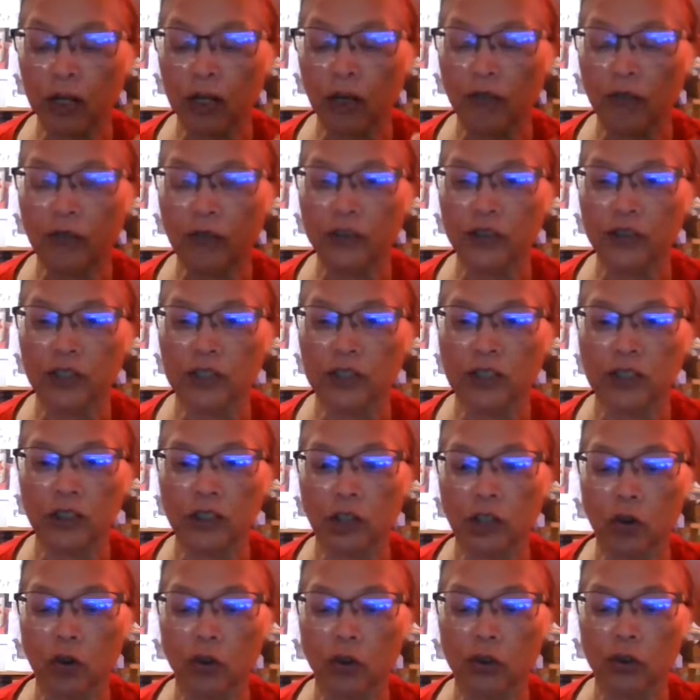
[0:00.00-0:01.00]
to have just the
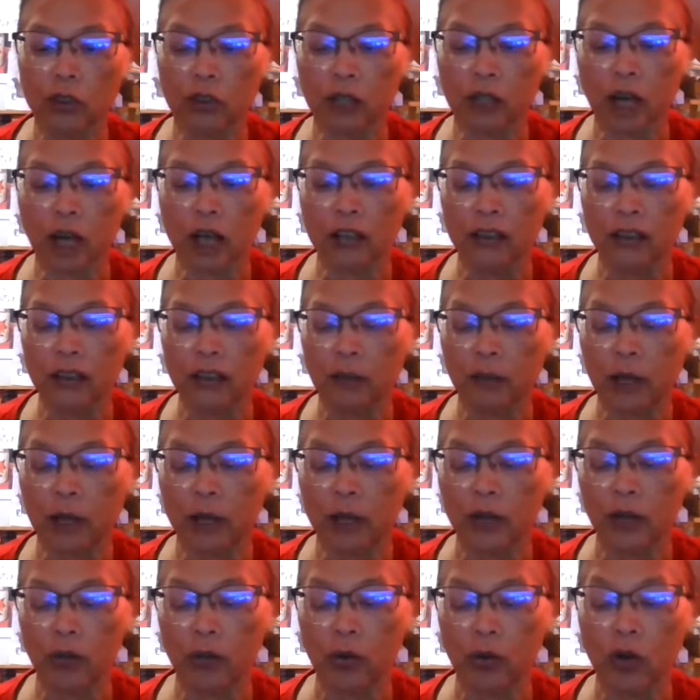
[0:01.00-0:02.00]
Goldilocks
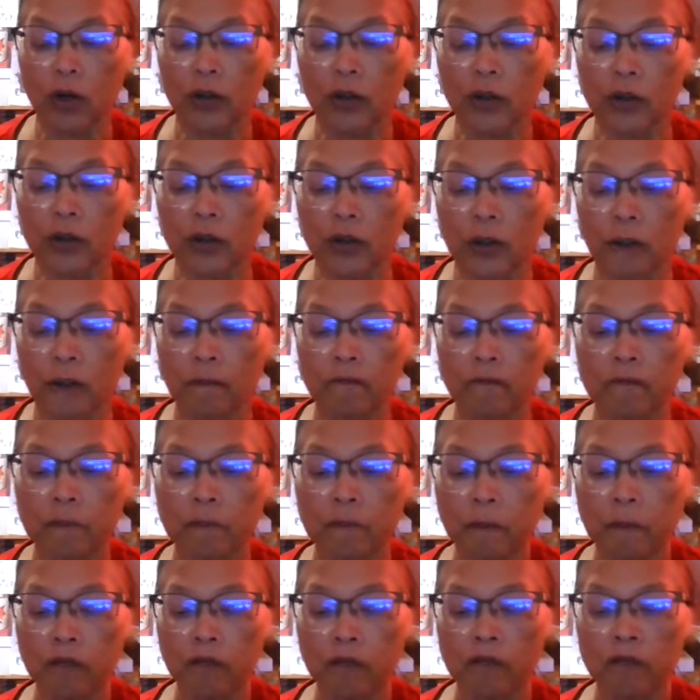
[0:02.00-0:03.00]
amount of water.
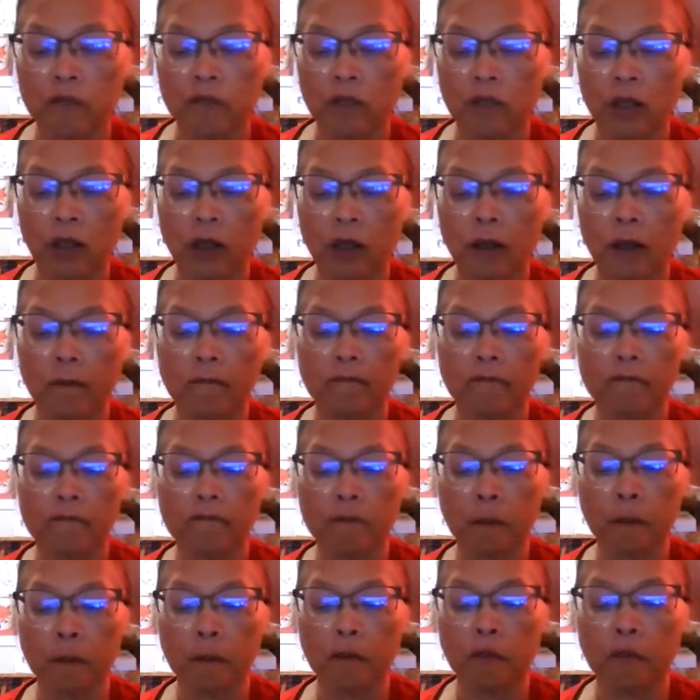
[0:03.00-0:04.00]
Okay,
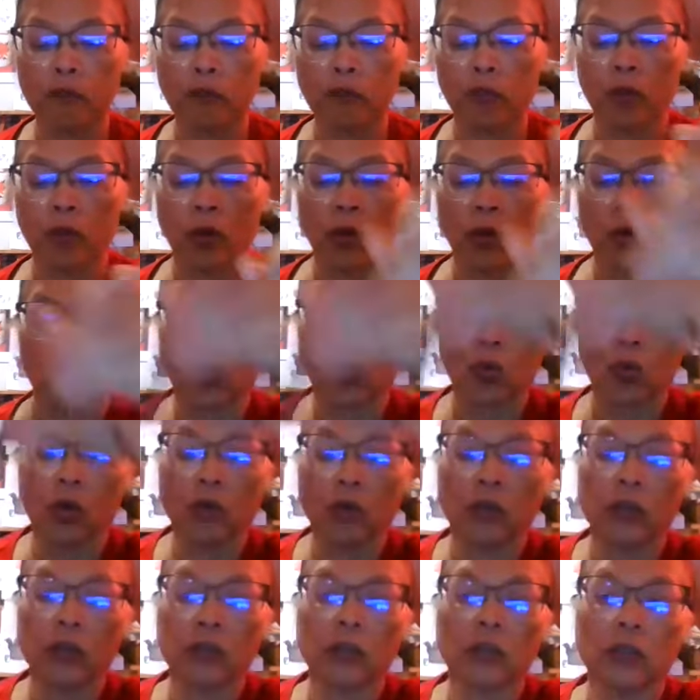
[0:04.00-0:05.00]
one
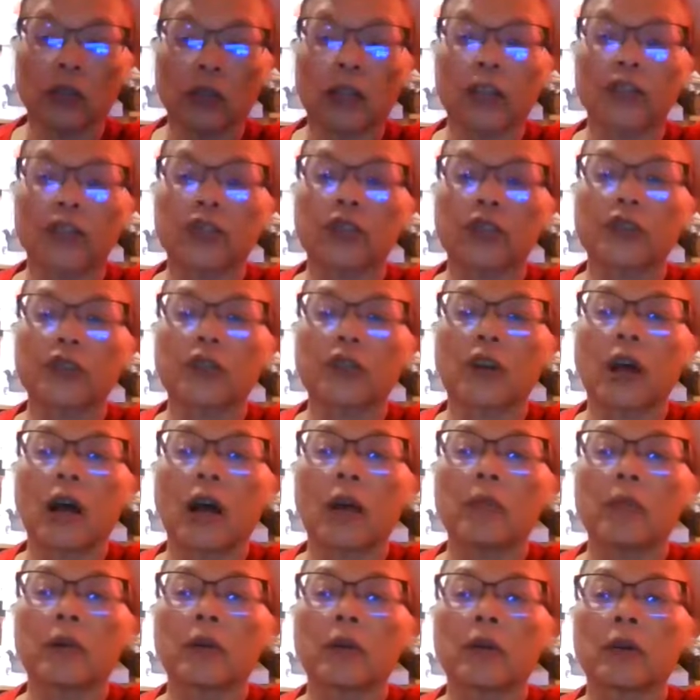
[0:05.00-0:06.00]
little extra
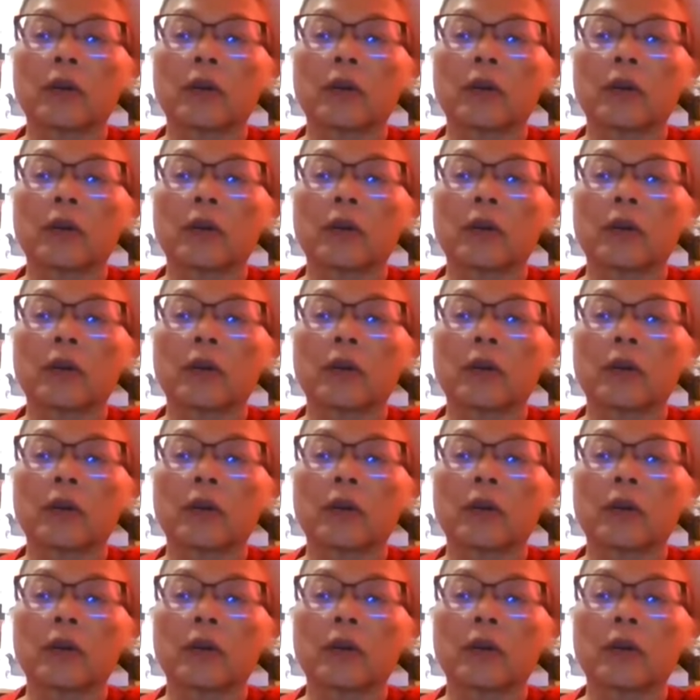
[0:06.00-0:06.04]
drop.